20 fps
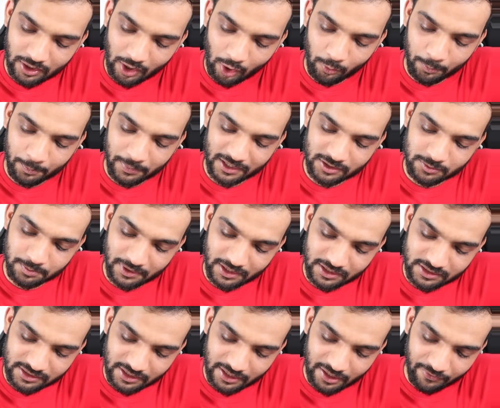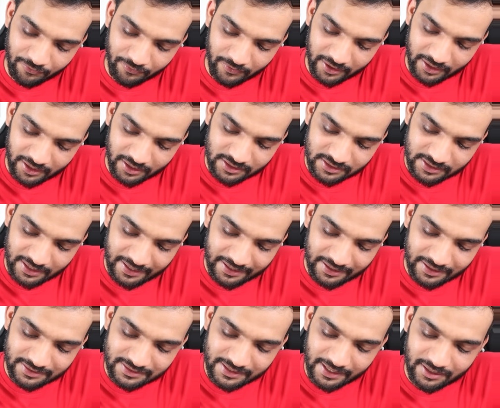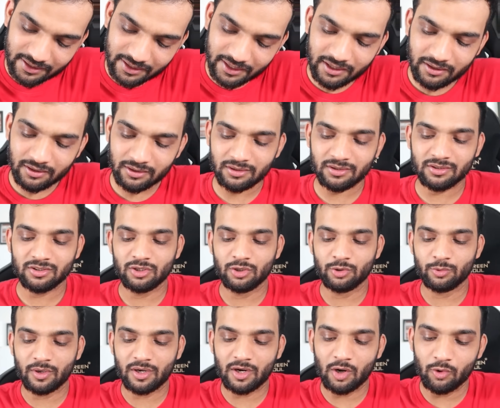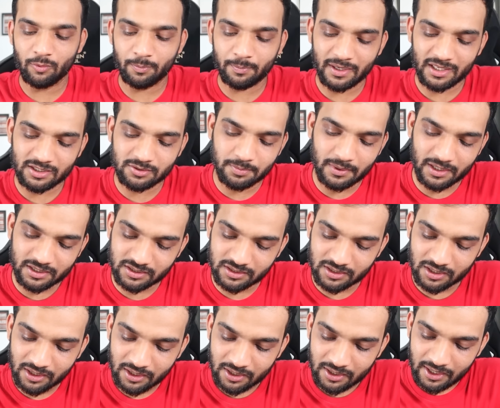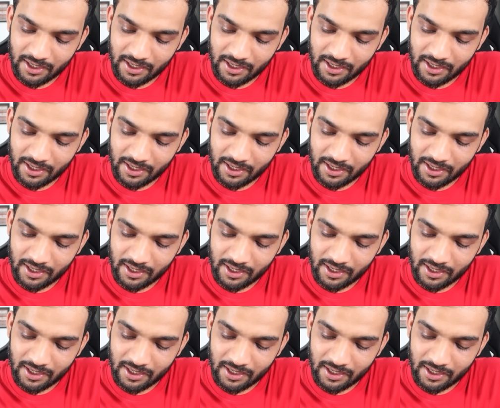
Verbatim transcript: Count plus plus. If it is intersecting, you'll do a count plus plus.